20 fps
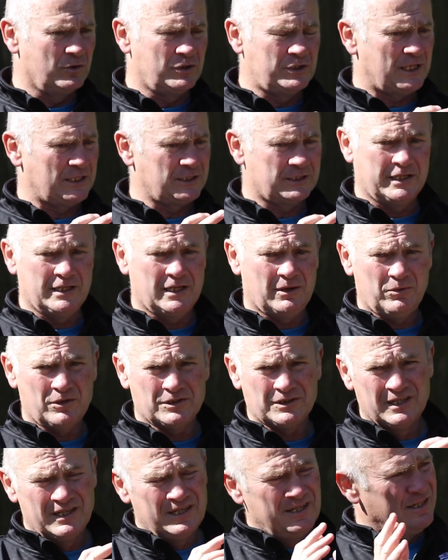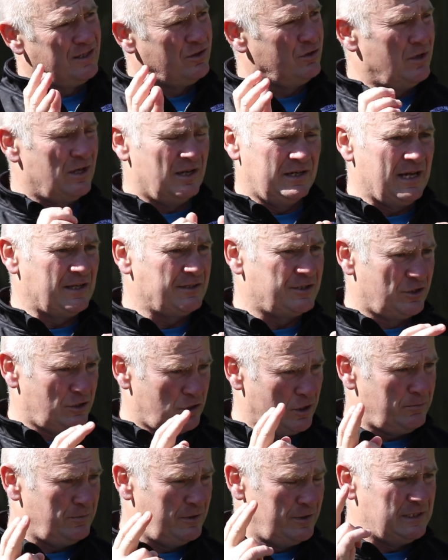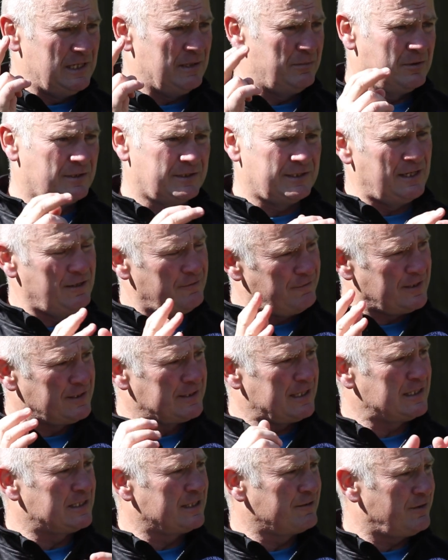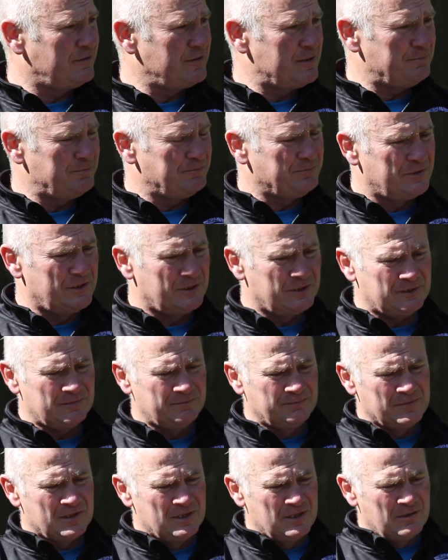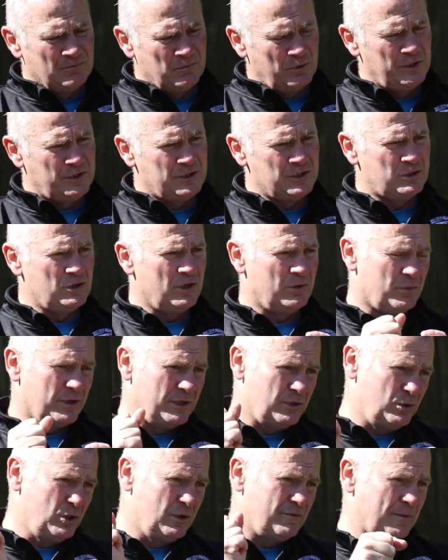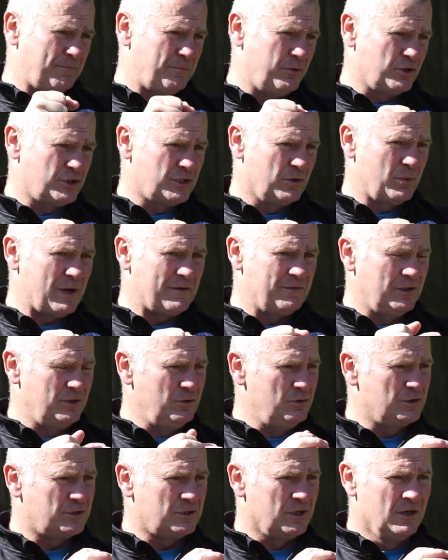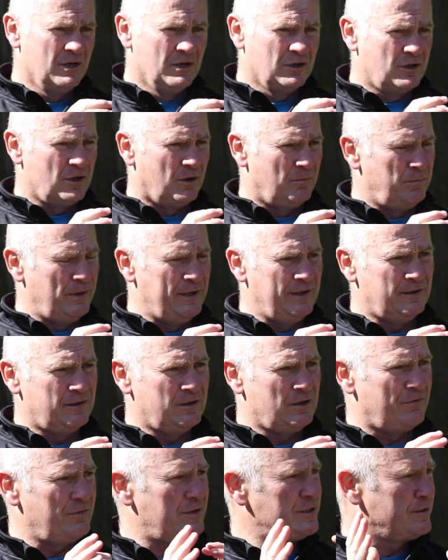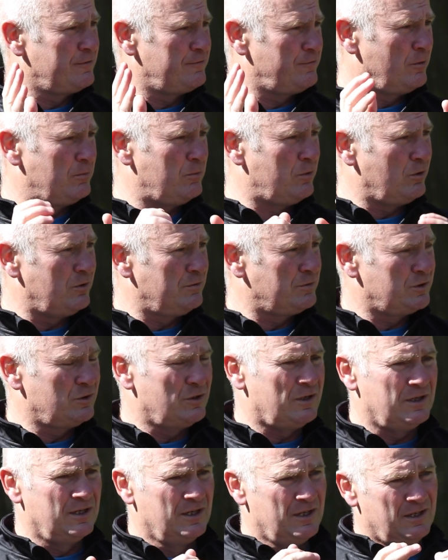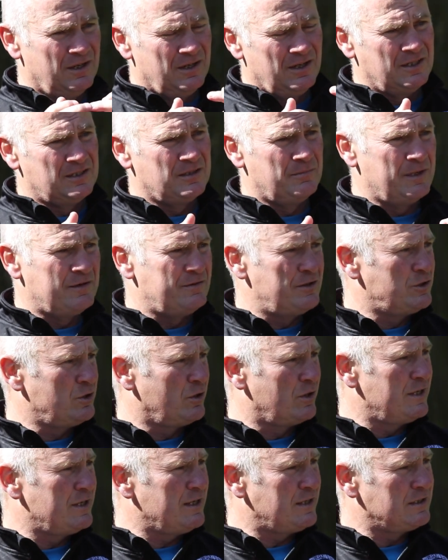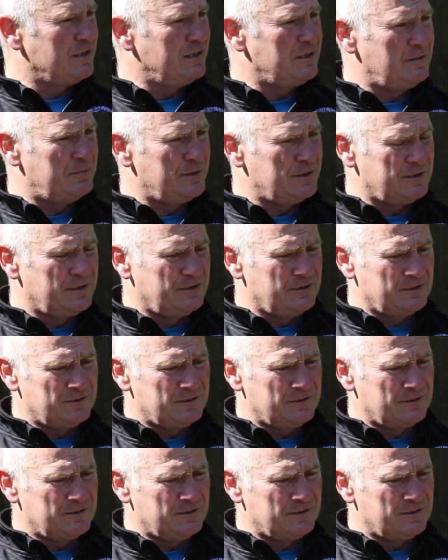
I thought Jack Skinner was against the top of the table side. Fantastic for him, you know. But you just don't want to over push him where we lose complete confidence in football. So it's a bit of a juggling act, a little bit, you